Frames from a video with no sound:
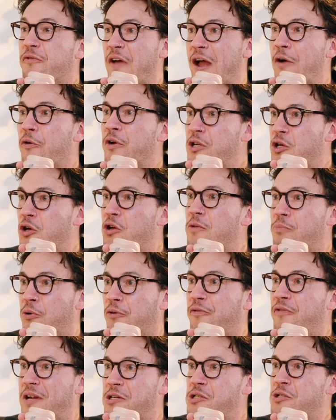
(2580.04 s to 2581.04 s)
very good
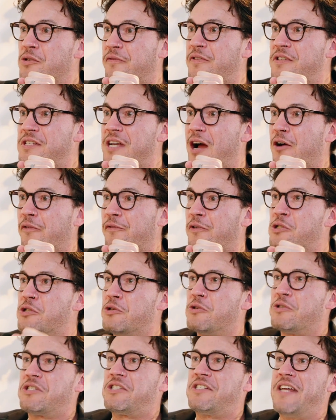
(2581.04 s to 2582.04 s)
professional photographers.
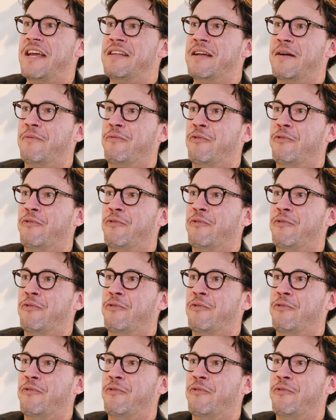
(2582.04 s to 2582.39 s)
You're just standing up